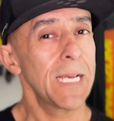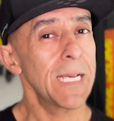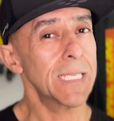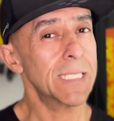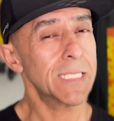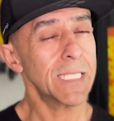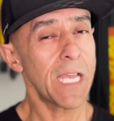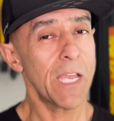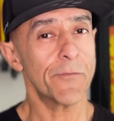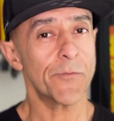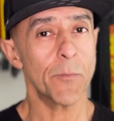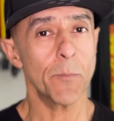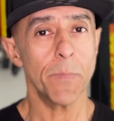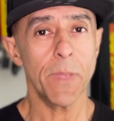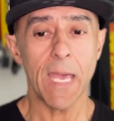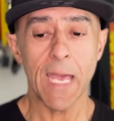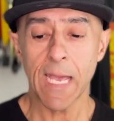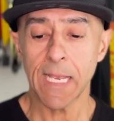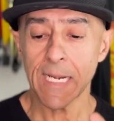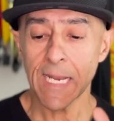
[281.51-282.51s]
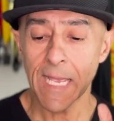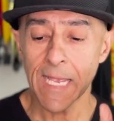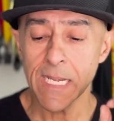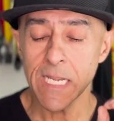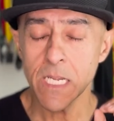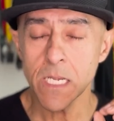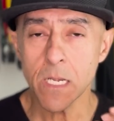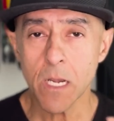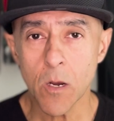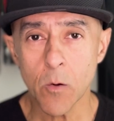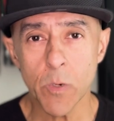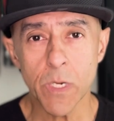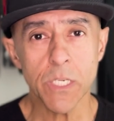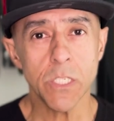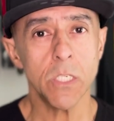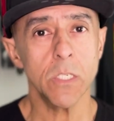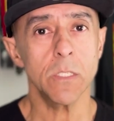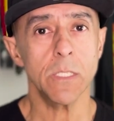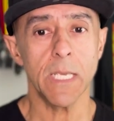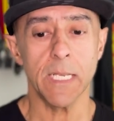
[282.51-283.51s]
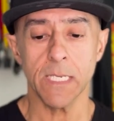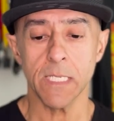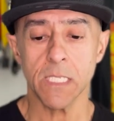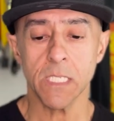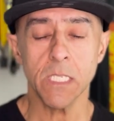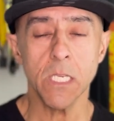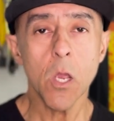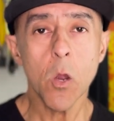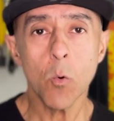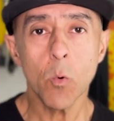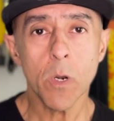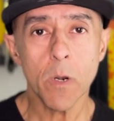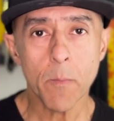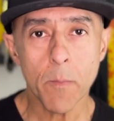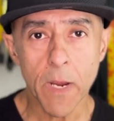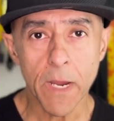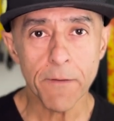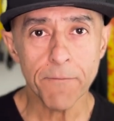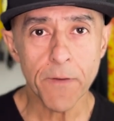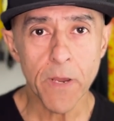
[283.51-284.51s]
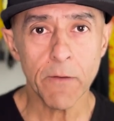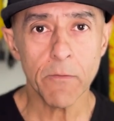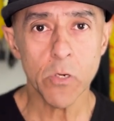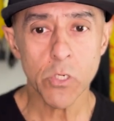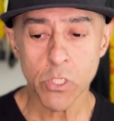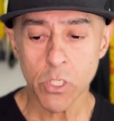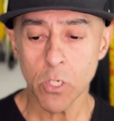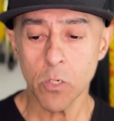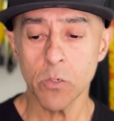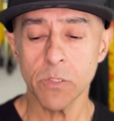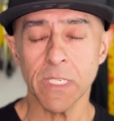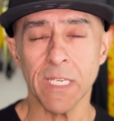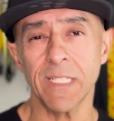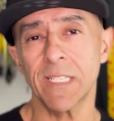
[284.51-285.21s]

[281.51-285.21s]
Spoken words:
Aside from that, I had no issues, and it's still one of my favorite shoes.